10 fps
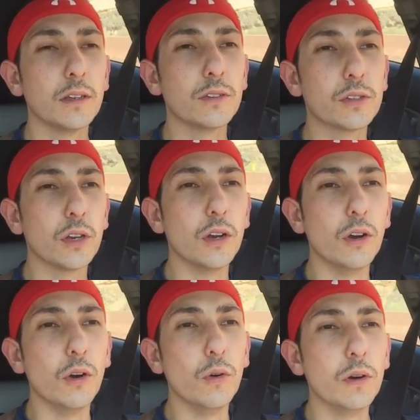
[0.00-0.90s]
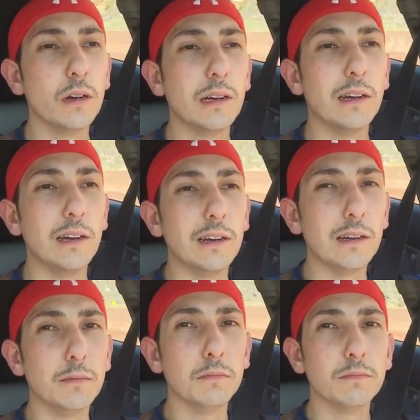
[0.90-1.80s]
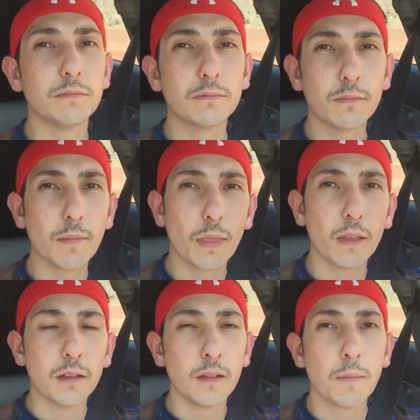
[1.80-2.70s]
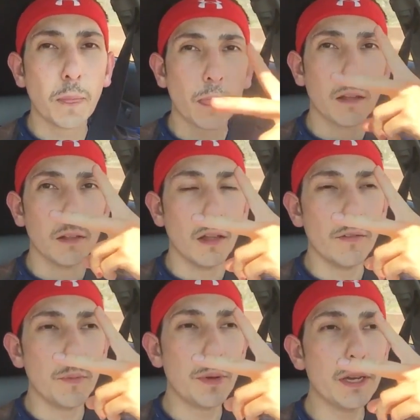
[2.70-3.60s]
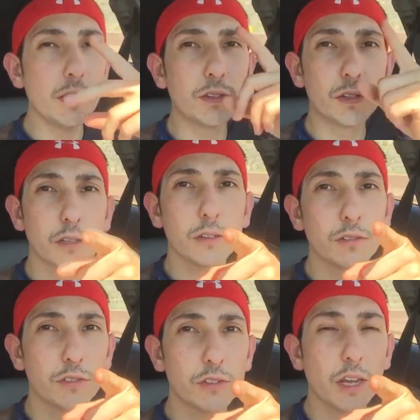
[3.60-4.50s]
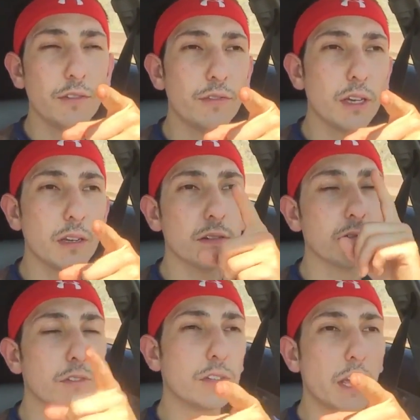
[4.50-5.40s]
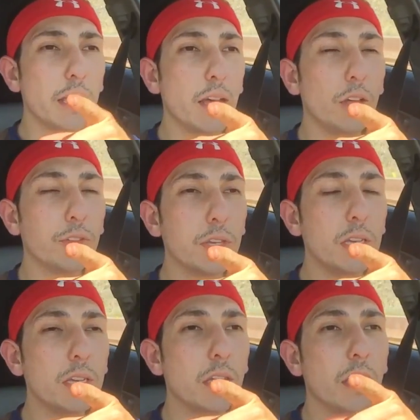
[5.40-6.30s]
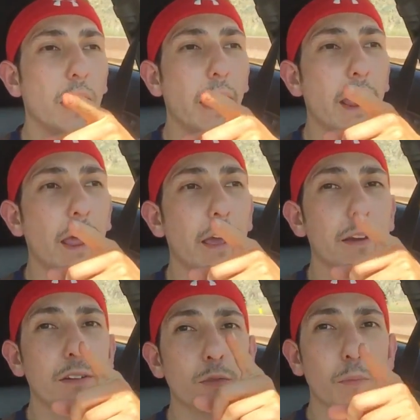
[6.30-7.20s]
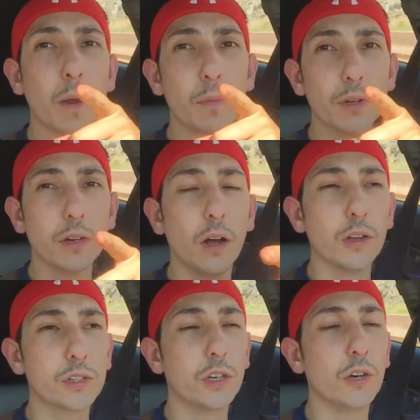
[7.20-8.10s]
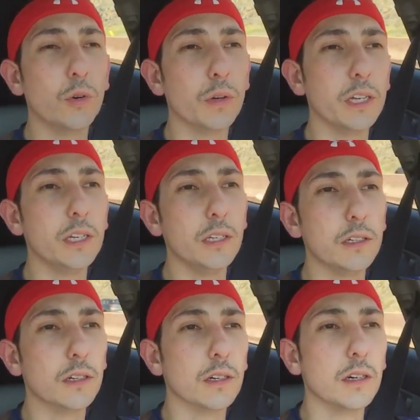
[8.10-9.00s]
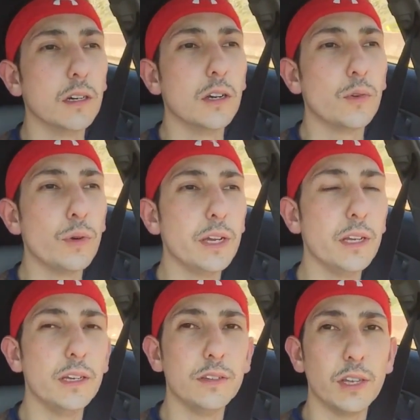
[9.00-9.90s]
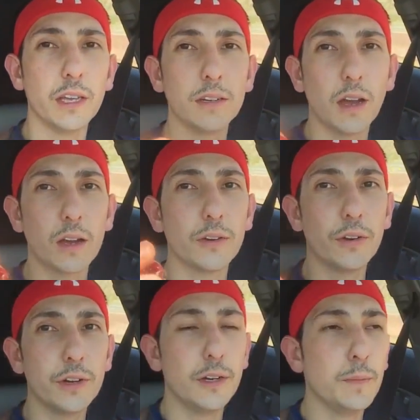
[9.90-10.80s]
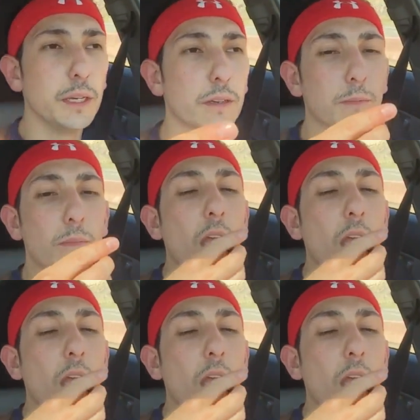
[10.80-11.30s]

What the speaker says: So, love and peace, stay fit, stay healthy, and remember to also eat your Wheaties and talk nerdy to me.